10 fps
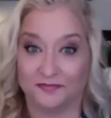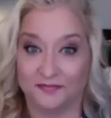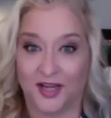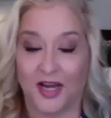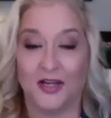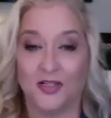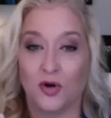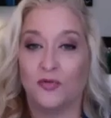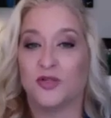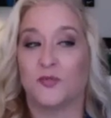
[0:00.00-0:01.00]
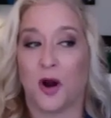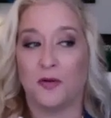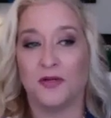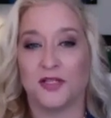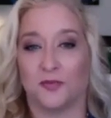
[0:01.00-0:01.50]
I, so it was
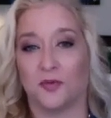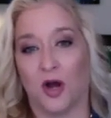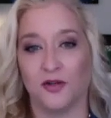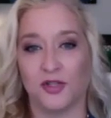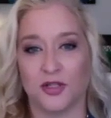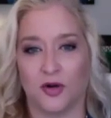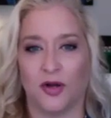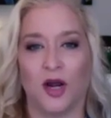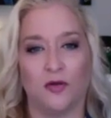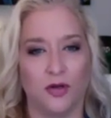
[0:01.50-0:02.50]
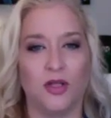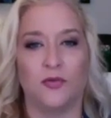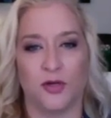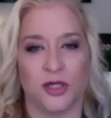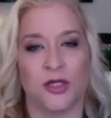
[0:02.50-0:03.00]
probably subconscious going, I really
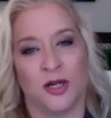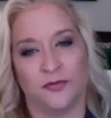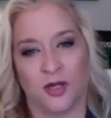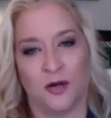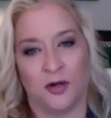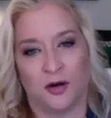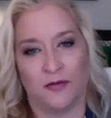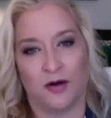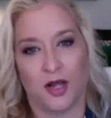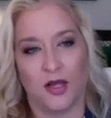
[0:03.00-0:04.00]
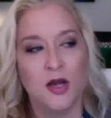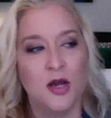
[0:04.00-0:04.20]
wish I didn't have to come here every day.